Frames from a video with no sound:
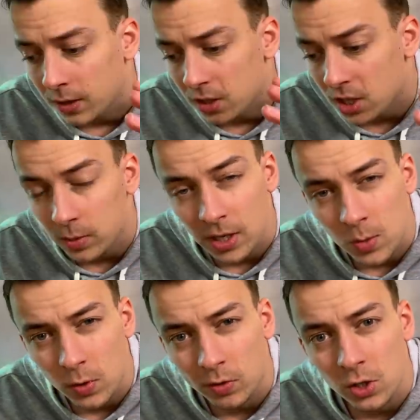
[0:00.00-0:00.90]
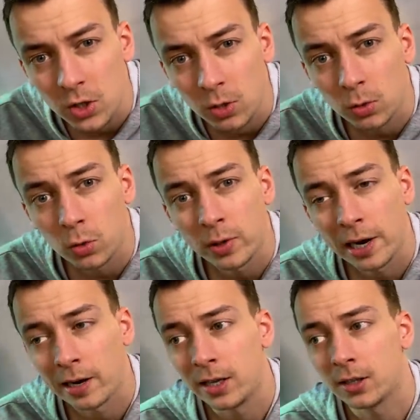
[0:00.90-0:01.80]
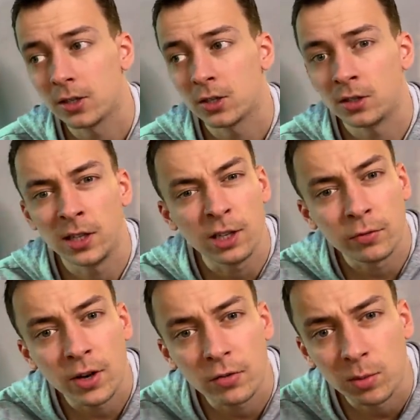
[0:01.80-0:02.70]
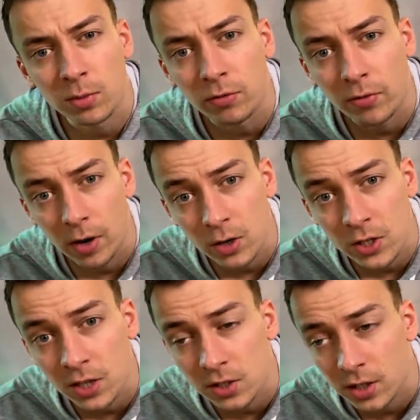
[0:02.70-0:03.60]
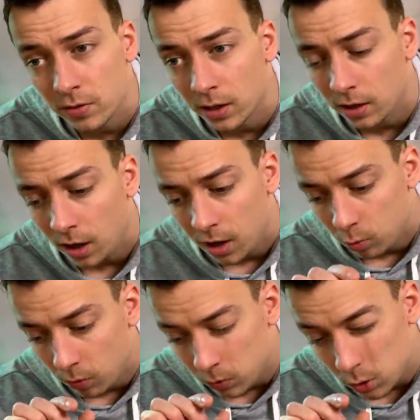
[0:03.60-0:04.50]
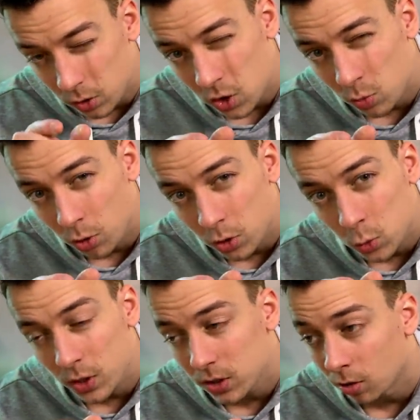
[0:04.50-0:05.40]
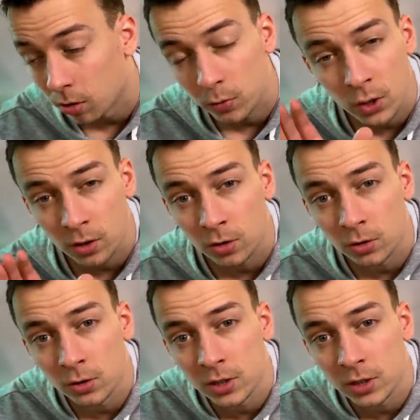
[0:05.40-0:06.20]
sometimes with these CO2 regulators the needle valve can be very sensitive, like with just a small twist all of a sudden you're